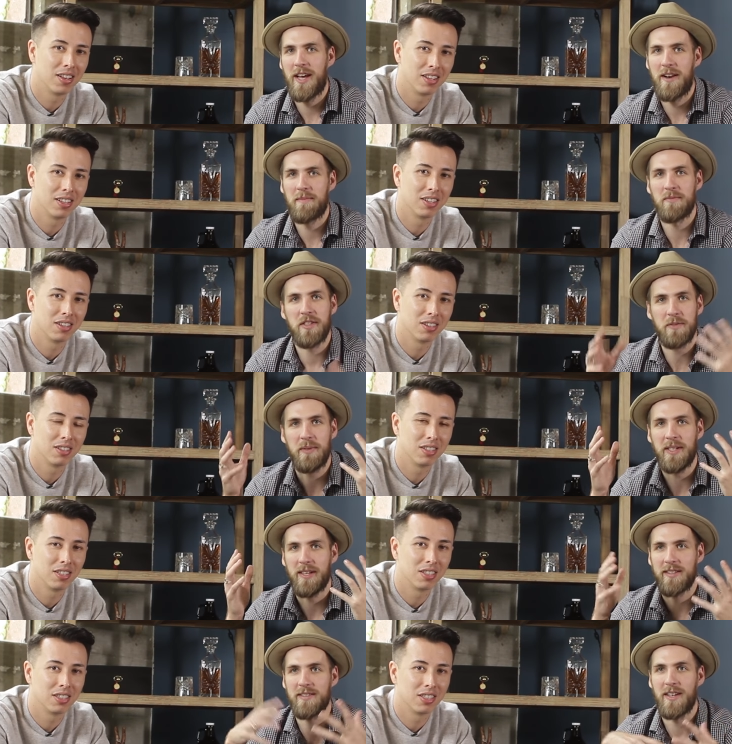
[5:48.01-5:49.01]
Speaker 1: Denim, just
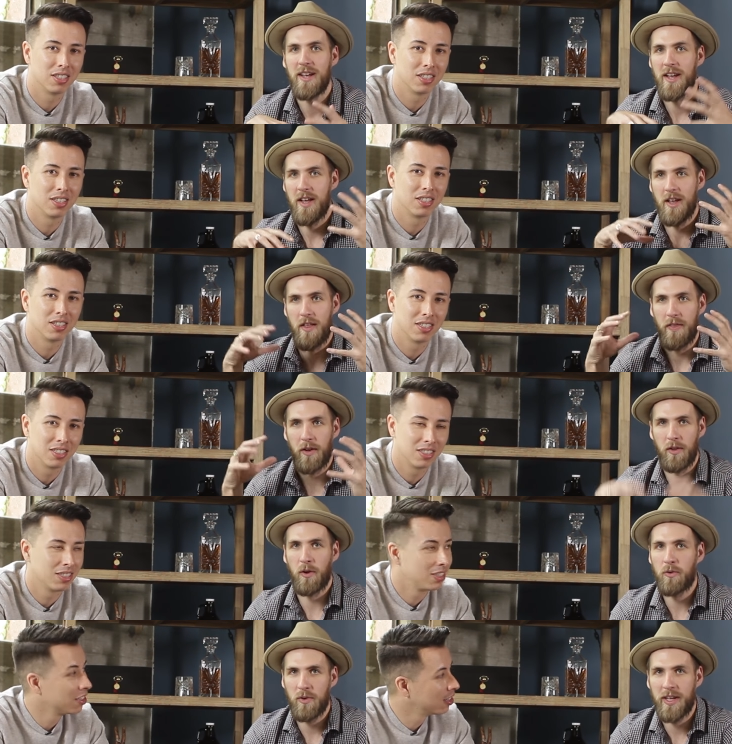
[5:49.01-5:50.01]
because they're
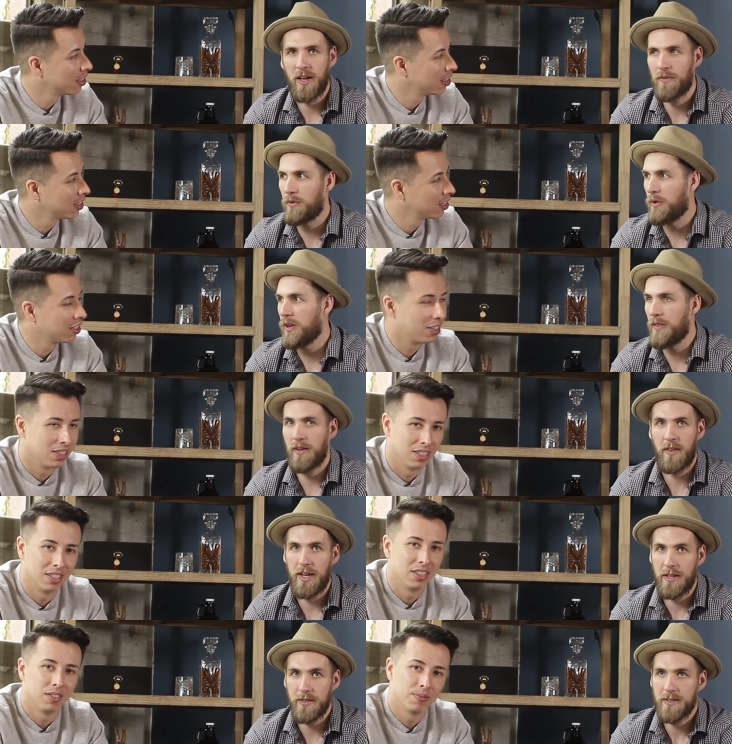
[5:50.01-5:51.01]
local to California, they're
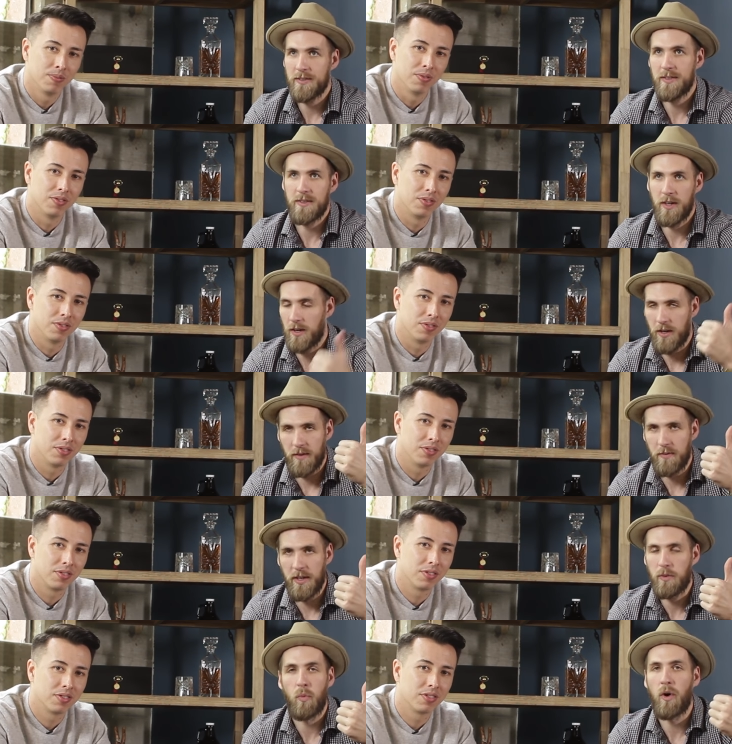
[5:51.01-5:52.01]
like
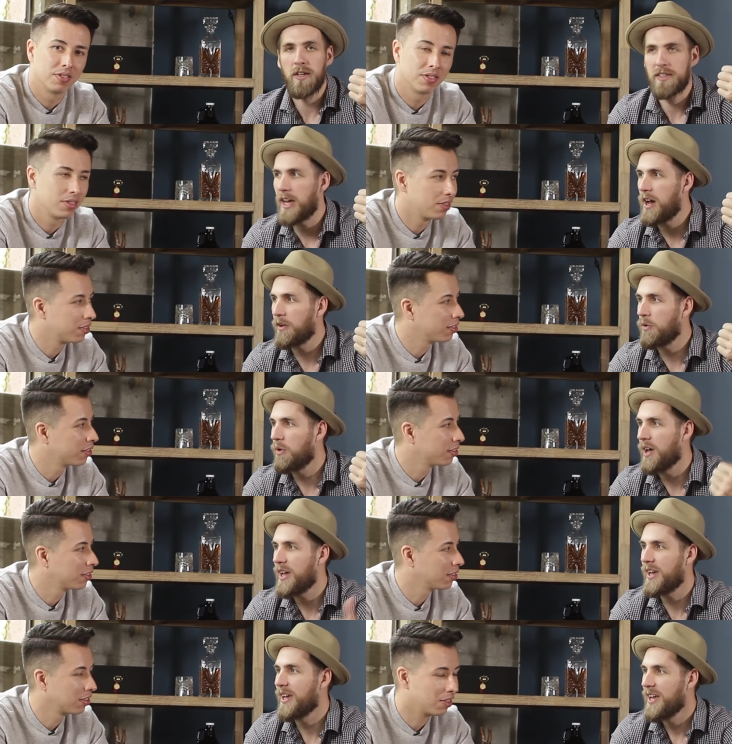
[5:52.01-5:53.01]
one town
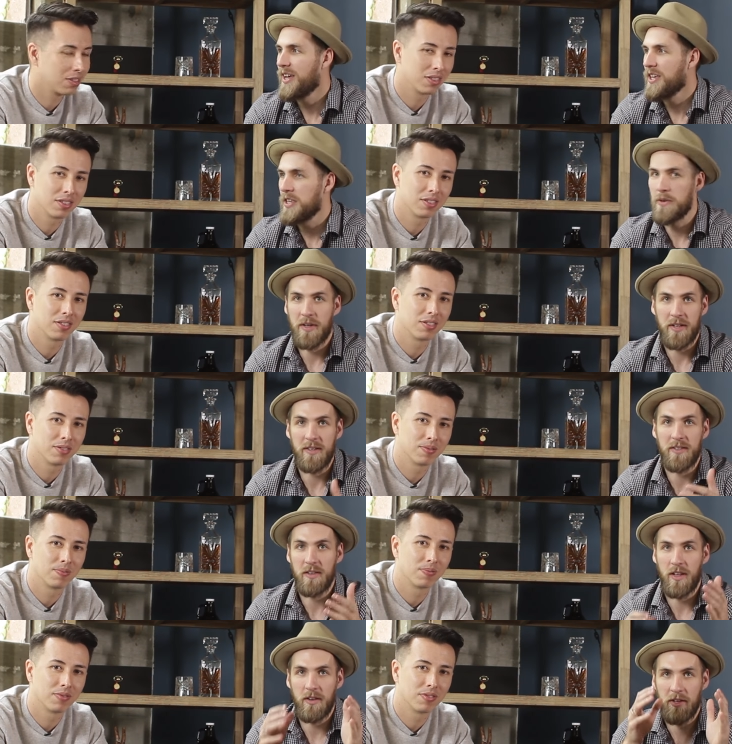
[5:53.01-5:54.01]
away. You can
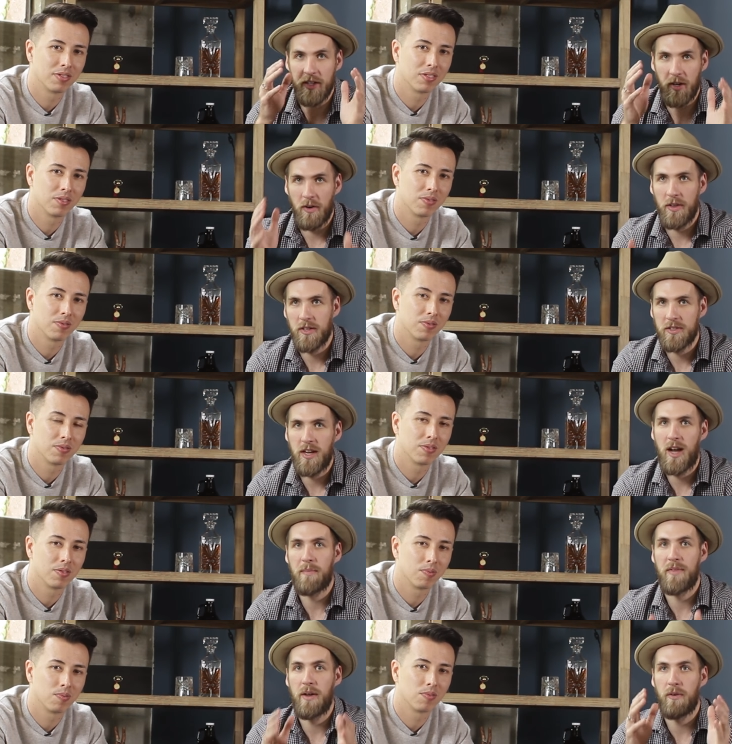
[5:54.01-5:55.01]
literally go to their
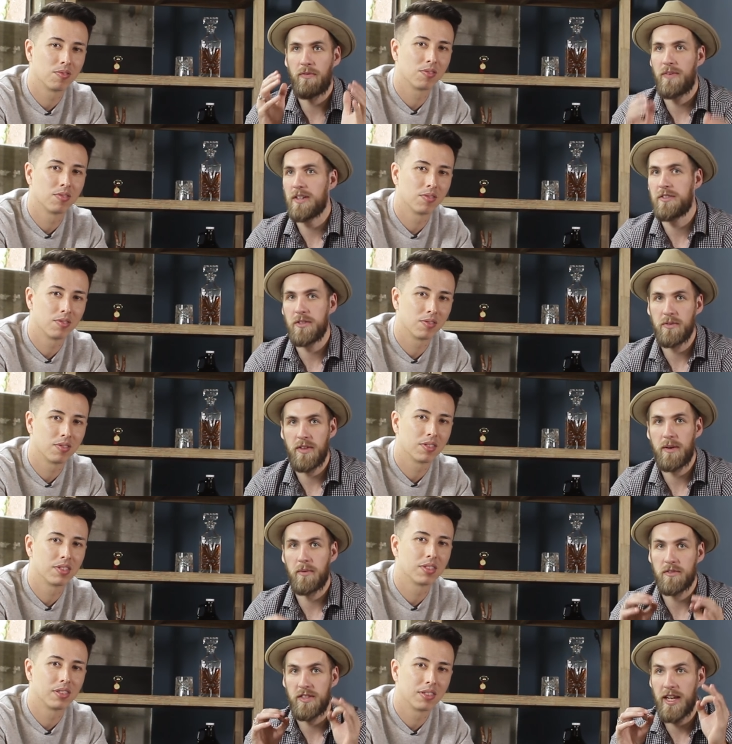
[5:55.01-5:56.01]
shop, they will fit you, they
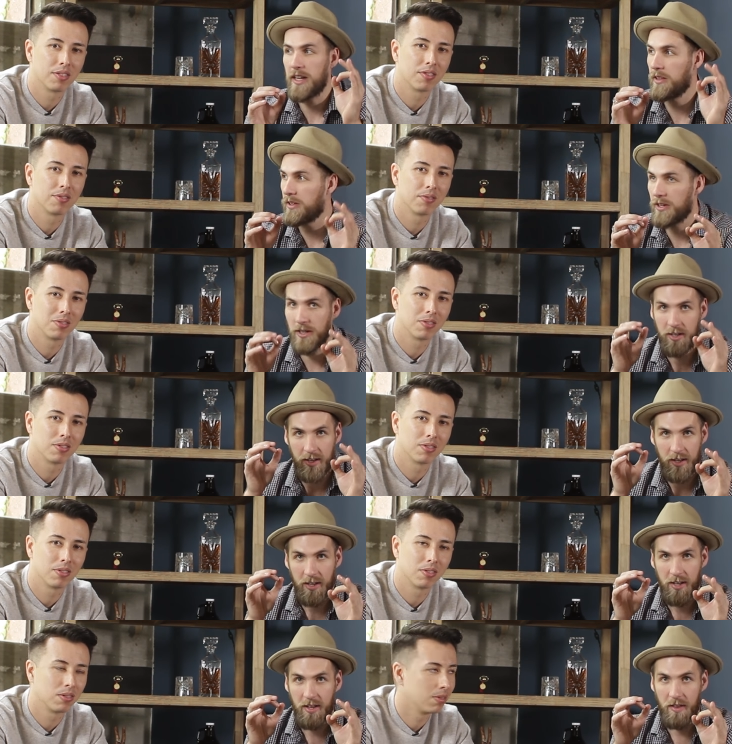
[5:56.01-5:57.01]
will tailor
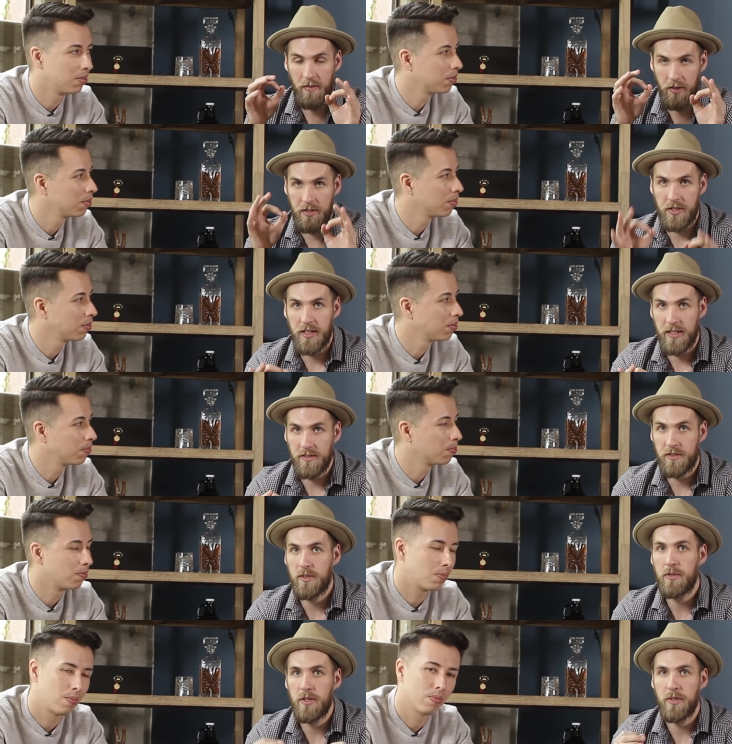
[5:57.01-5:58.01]
the jeans
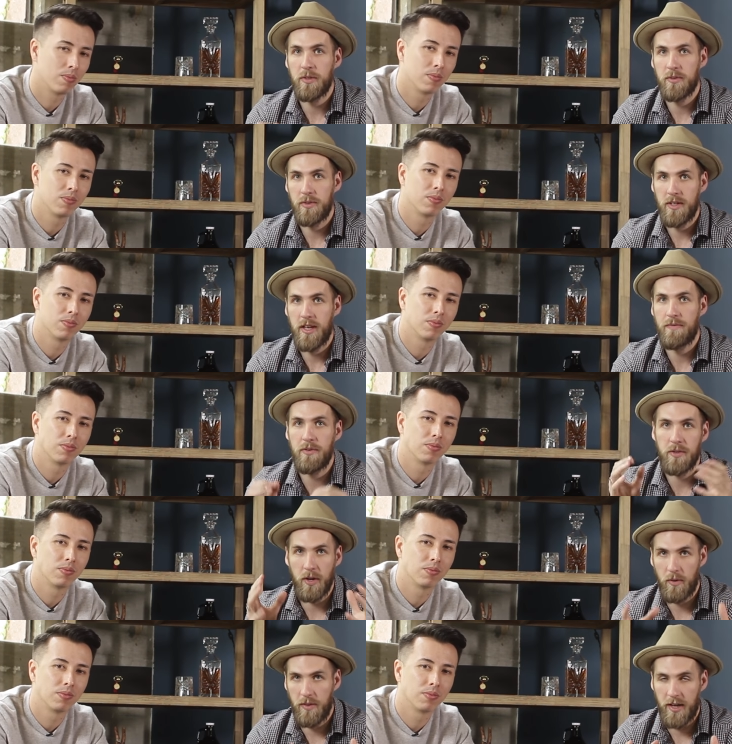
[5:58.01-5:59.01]
to you. If you
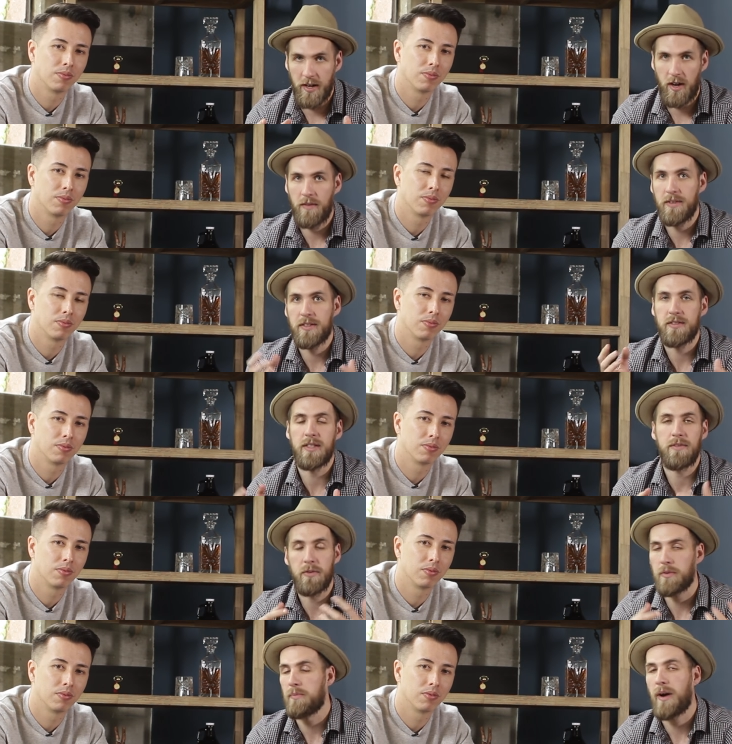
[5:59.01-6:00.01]
go there, obviously
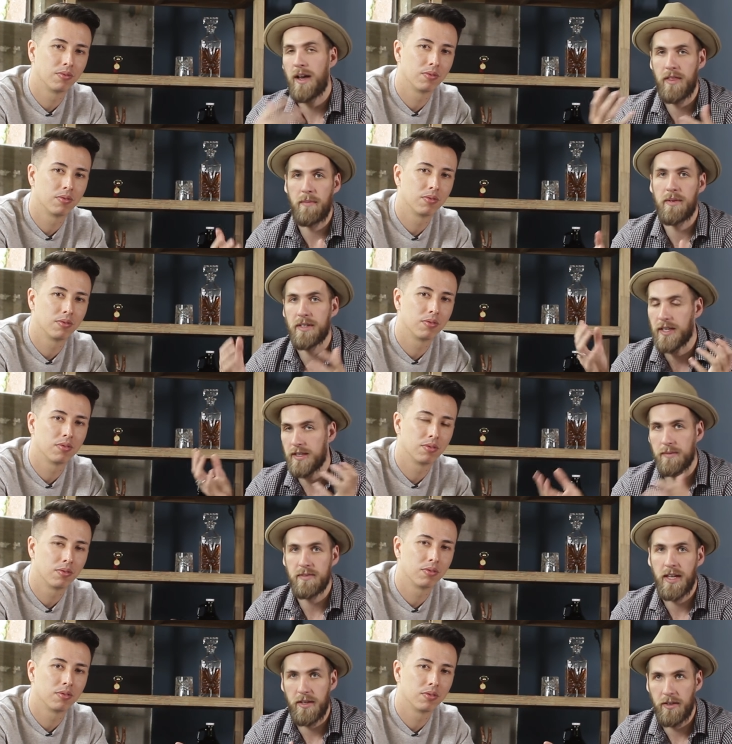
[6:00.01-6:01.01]
you can buy them and get them
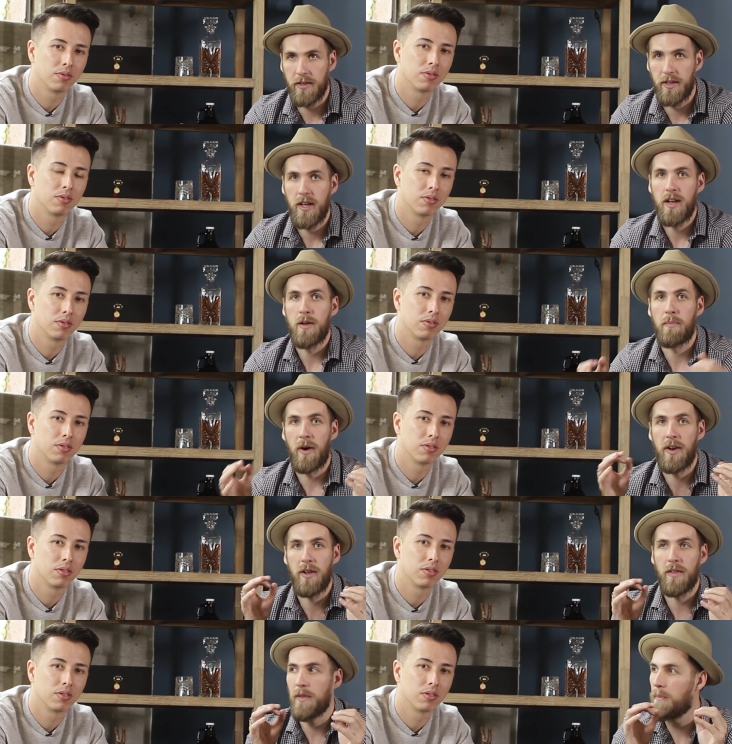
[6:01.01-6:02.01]
tailored.
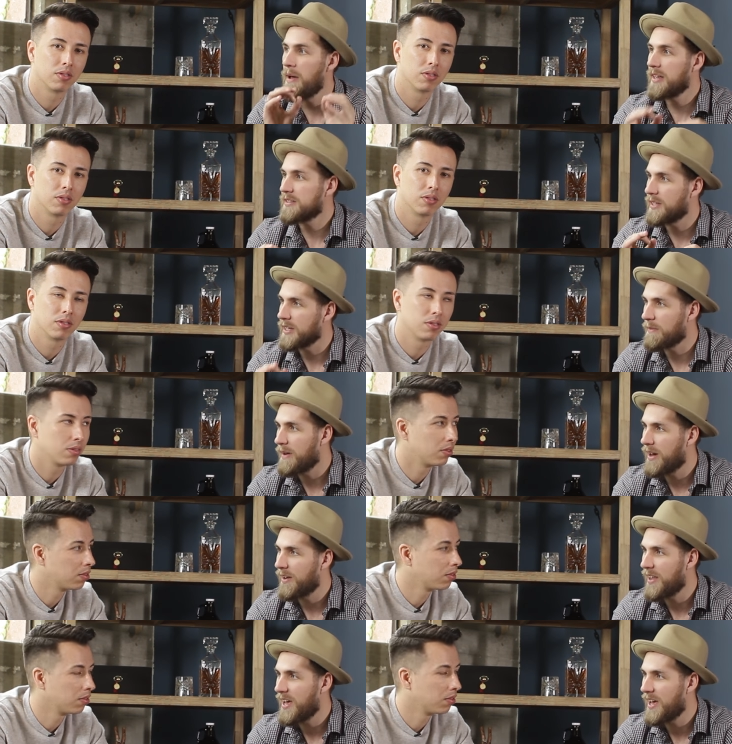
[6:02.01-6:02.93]
But the best thing about